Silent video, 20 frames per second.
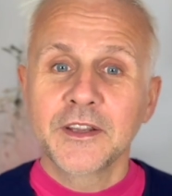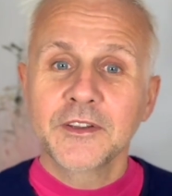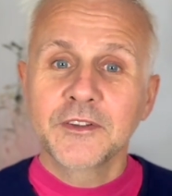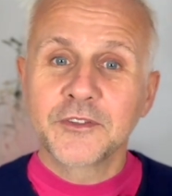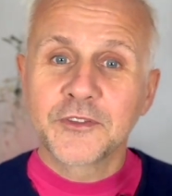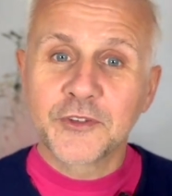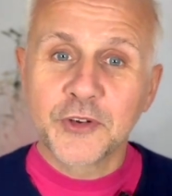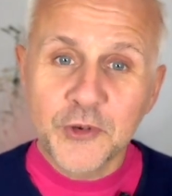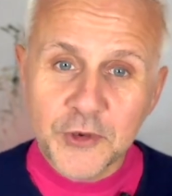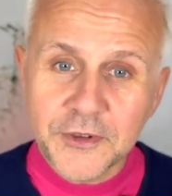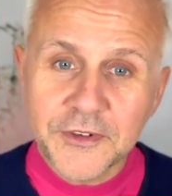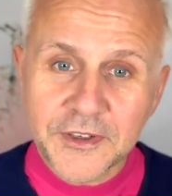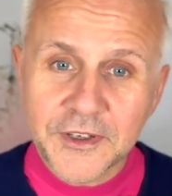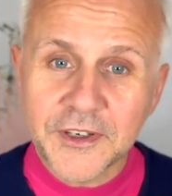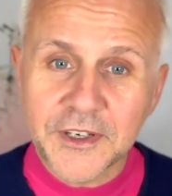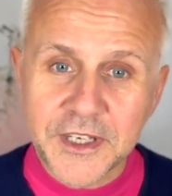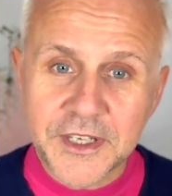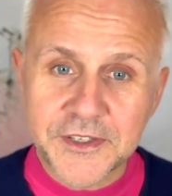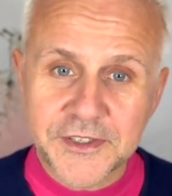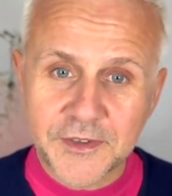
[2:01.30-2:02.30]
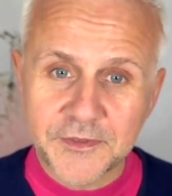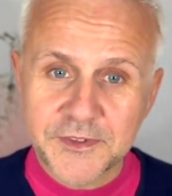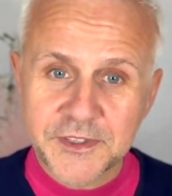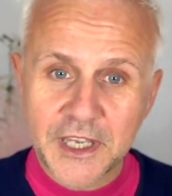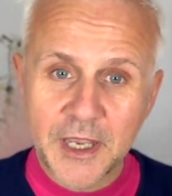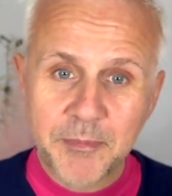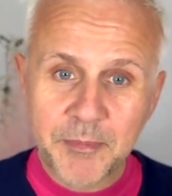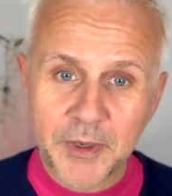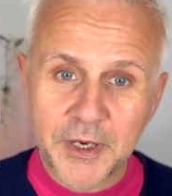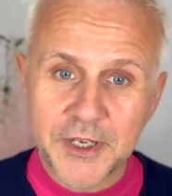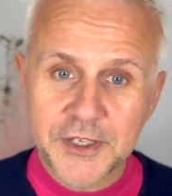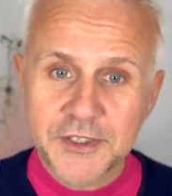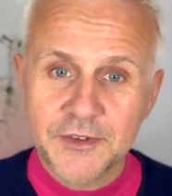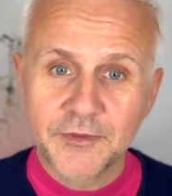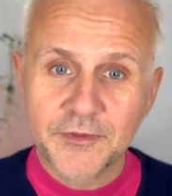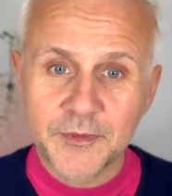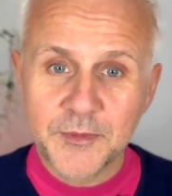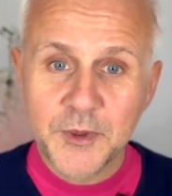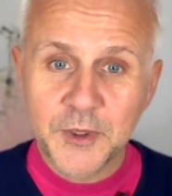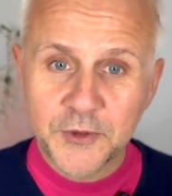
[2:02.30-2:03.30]
2 degrees of separation
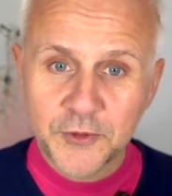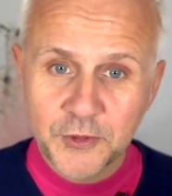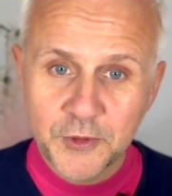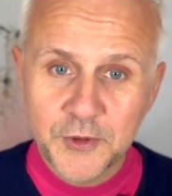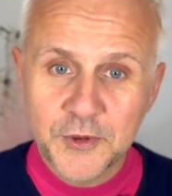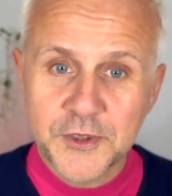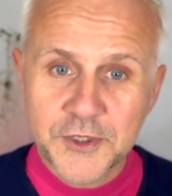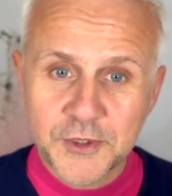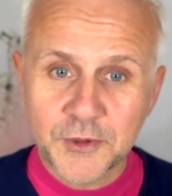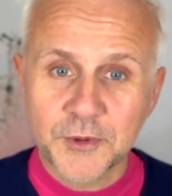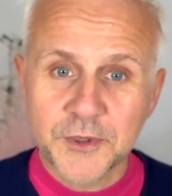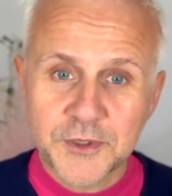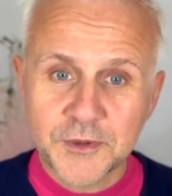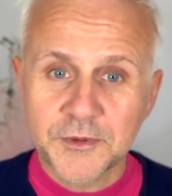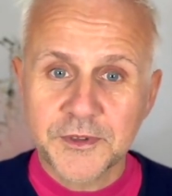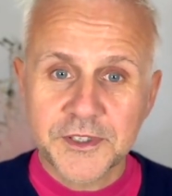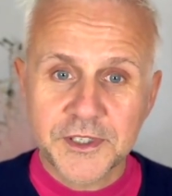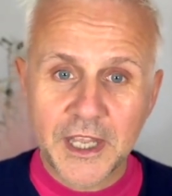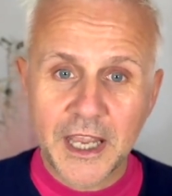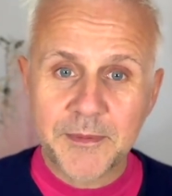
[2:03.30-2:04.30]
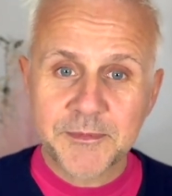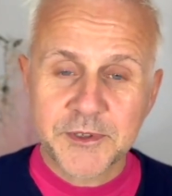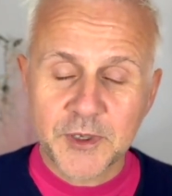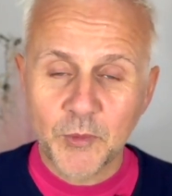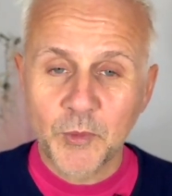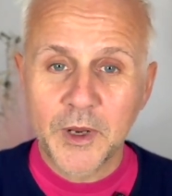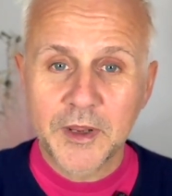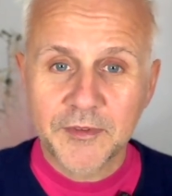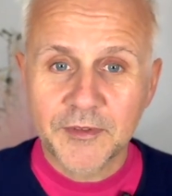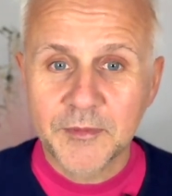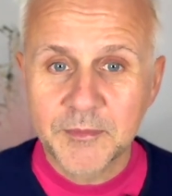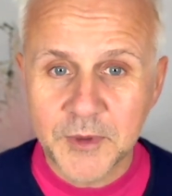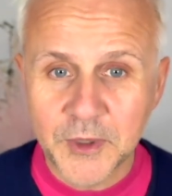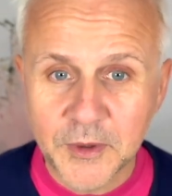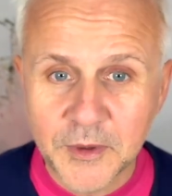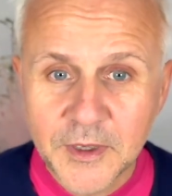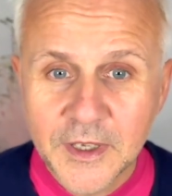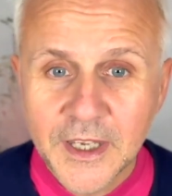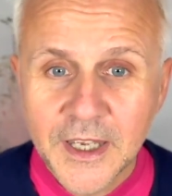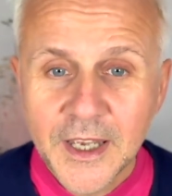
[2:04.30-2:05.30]
from you, 2 social steps away from
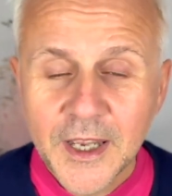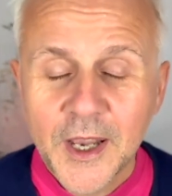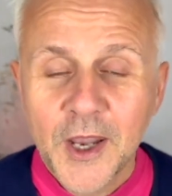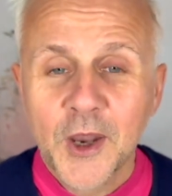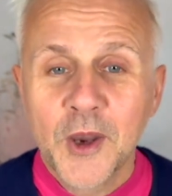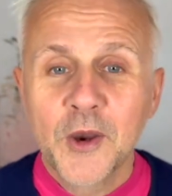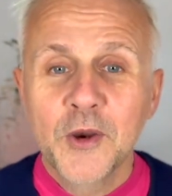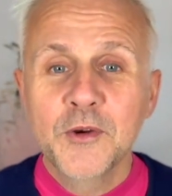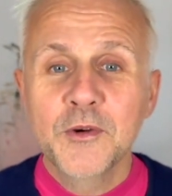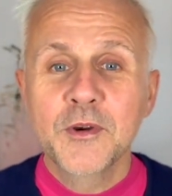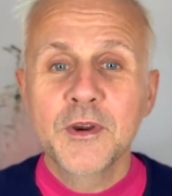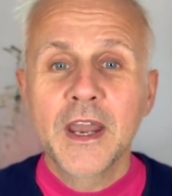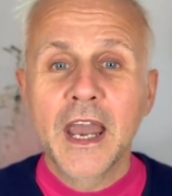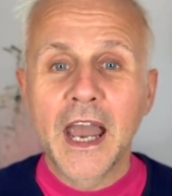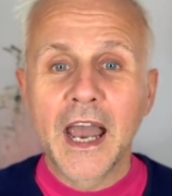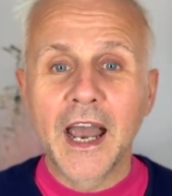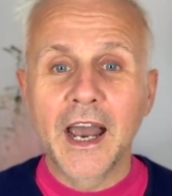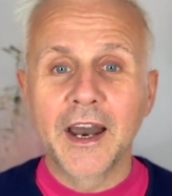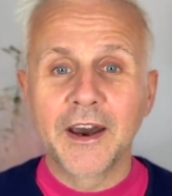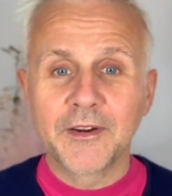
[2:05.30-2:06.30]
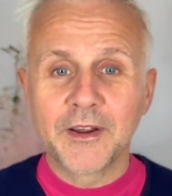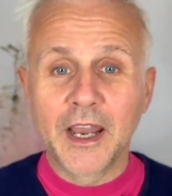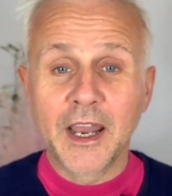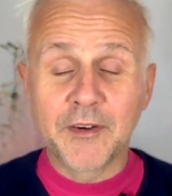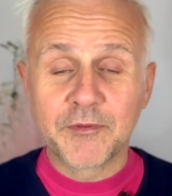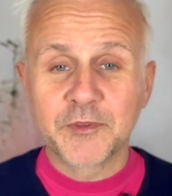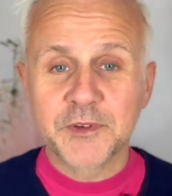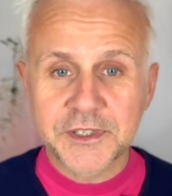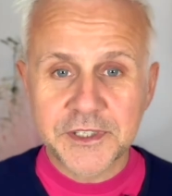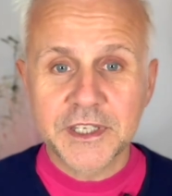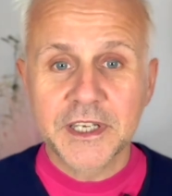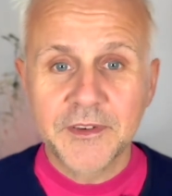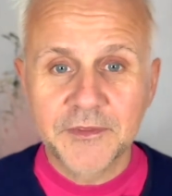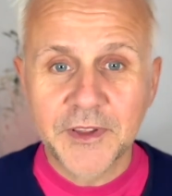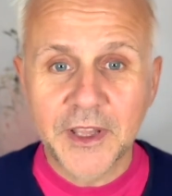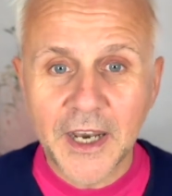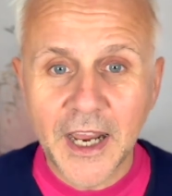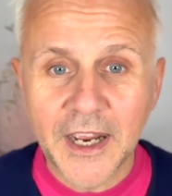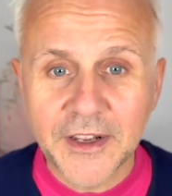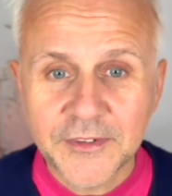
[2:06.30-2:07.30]
you, who have received an
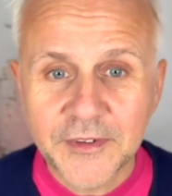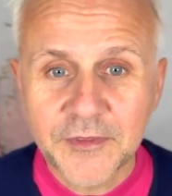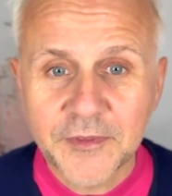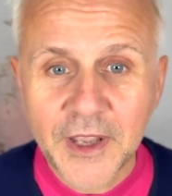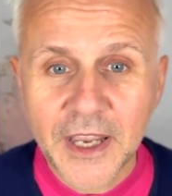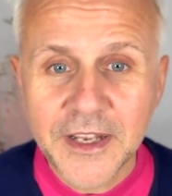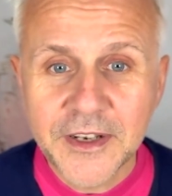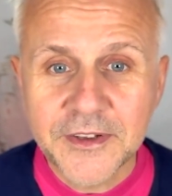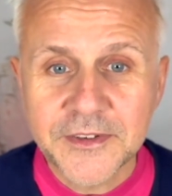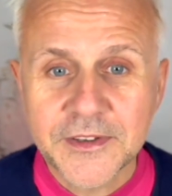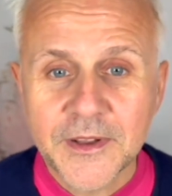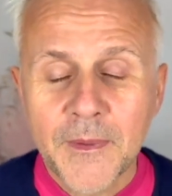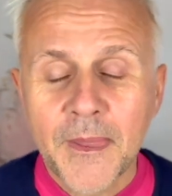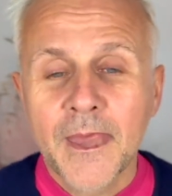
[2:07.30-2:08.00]
act of kindness.